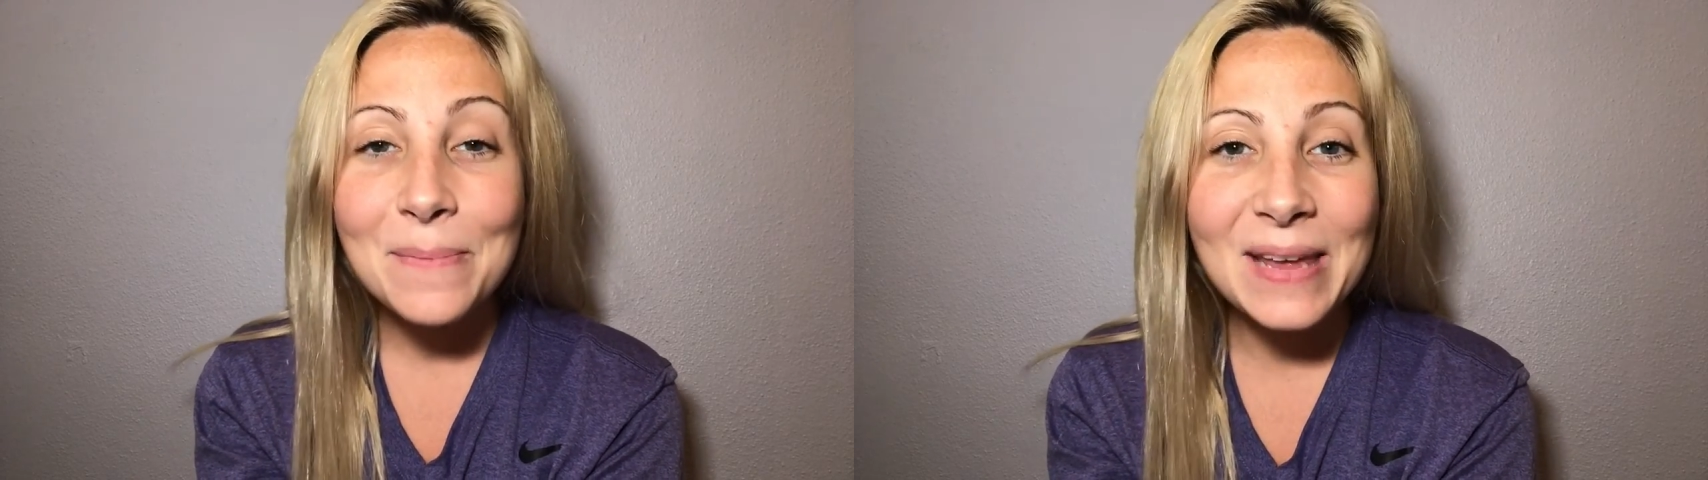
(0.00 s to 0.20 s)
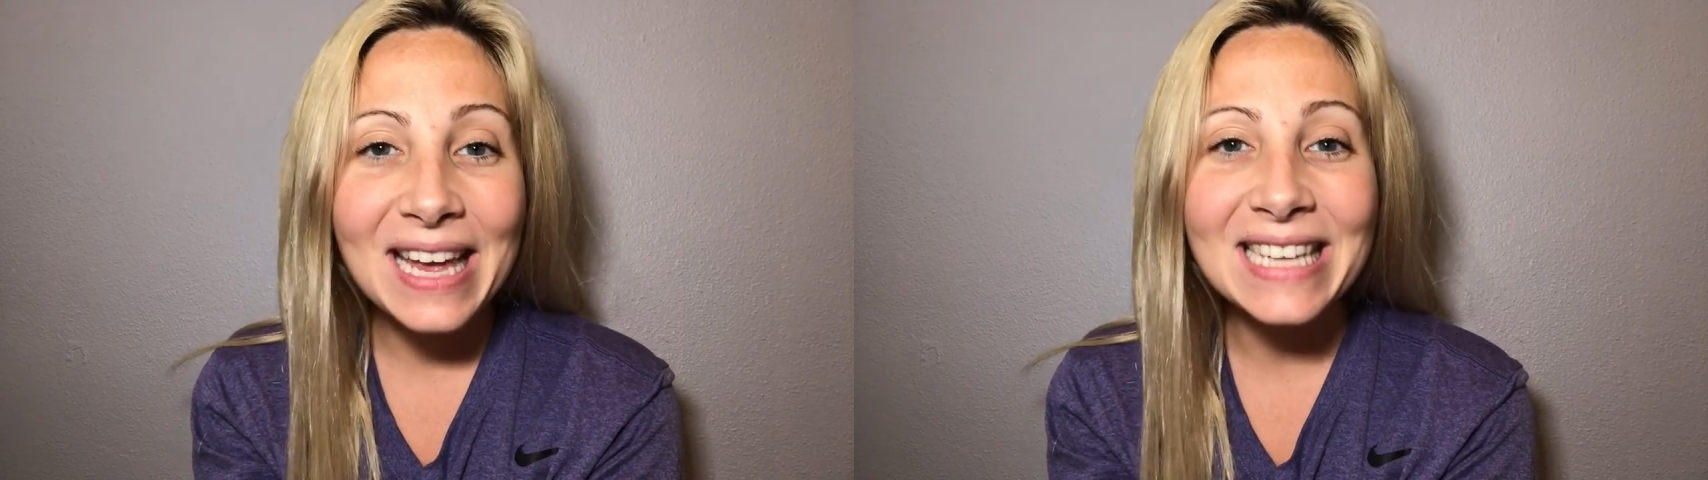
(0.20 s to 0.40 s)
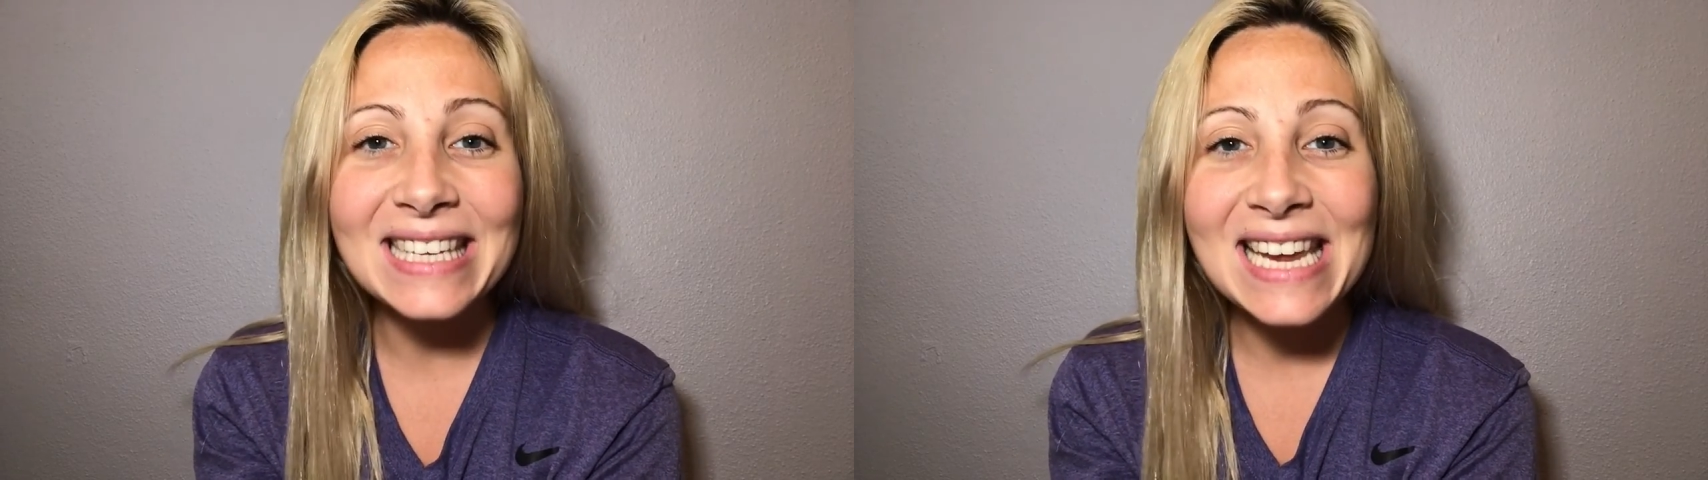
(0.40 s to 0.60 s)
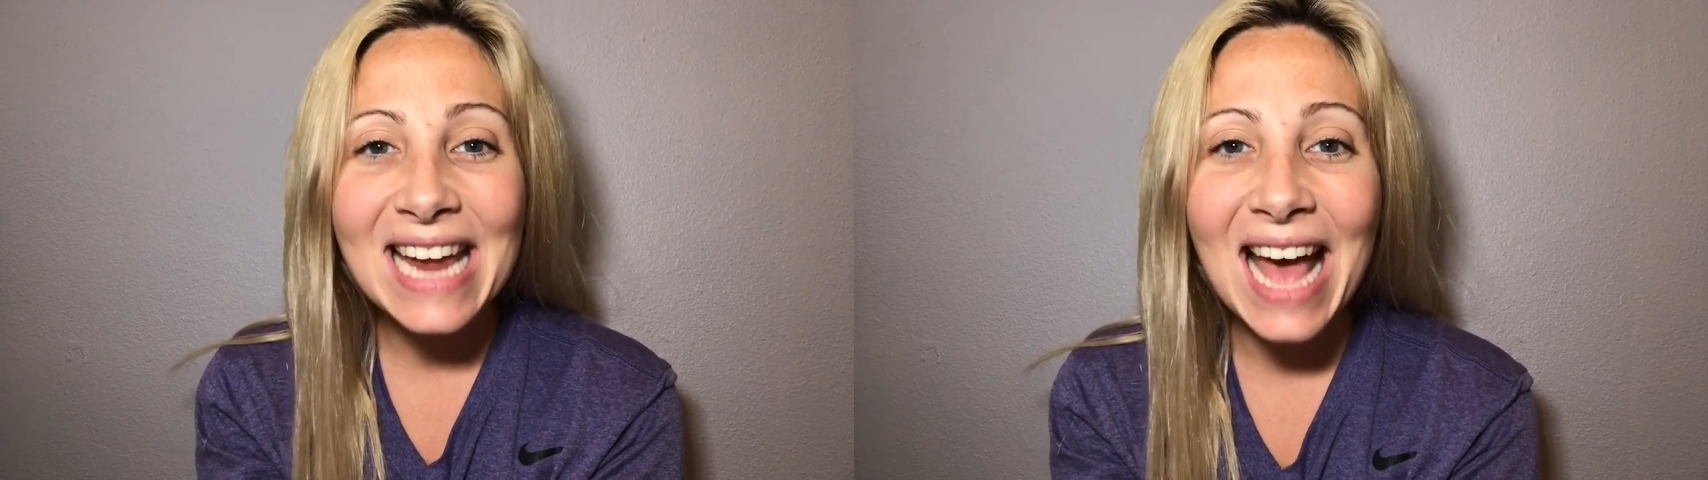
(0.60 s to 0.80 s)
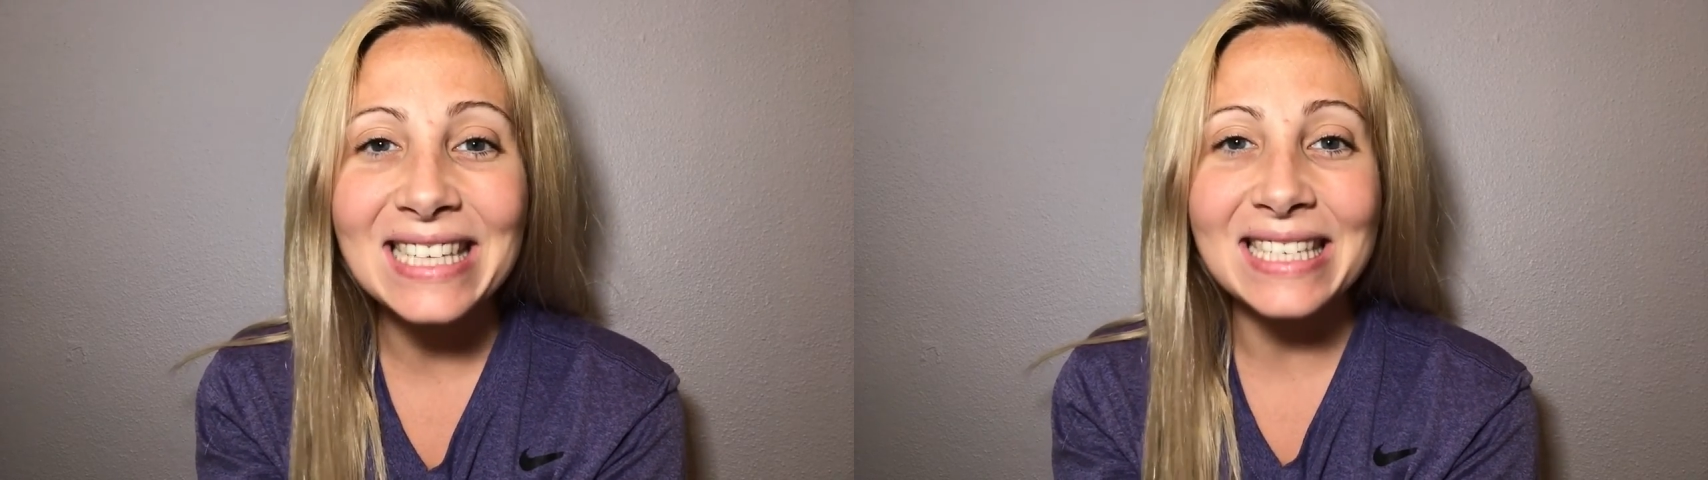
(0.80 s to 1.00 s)
because he
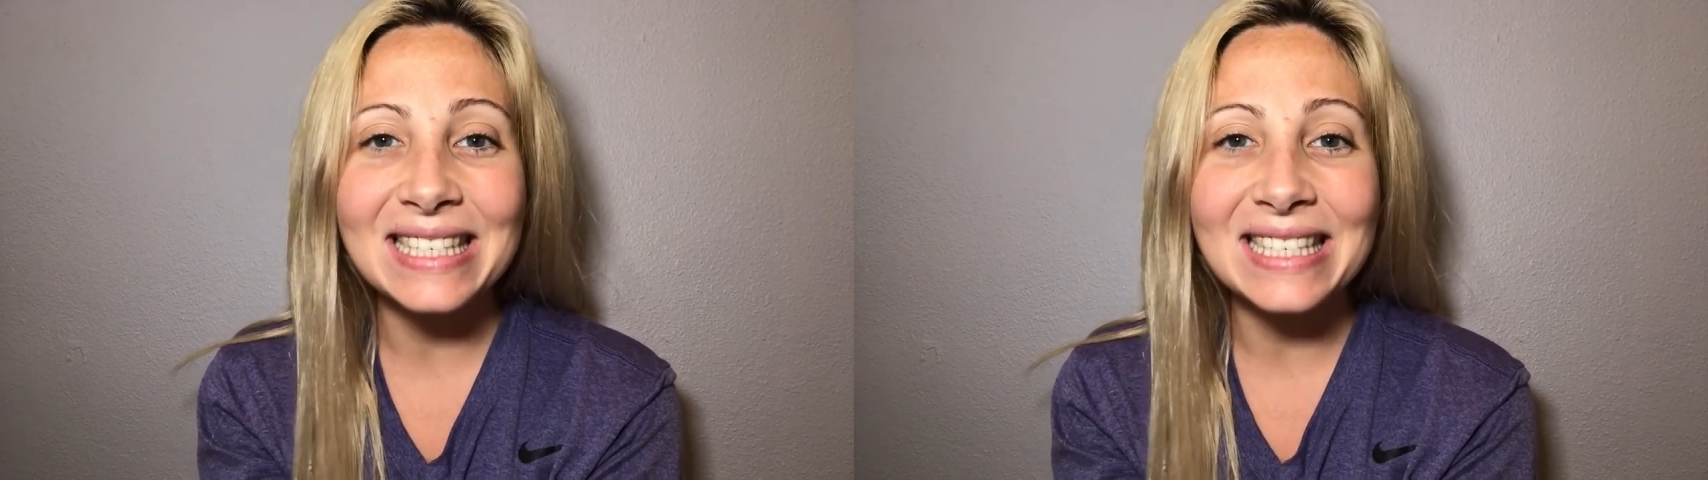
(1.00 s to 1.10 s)
has a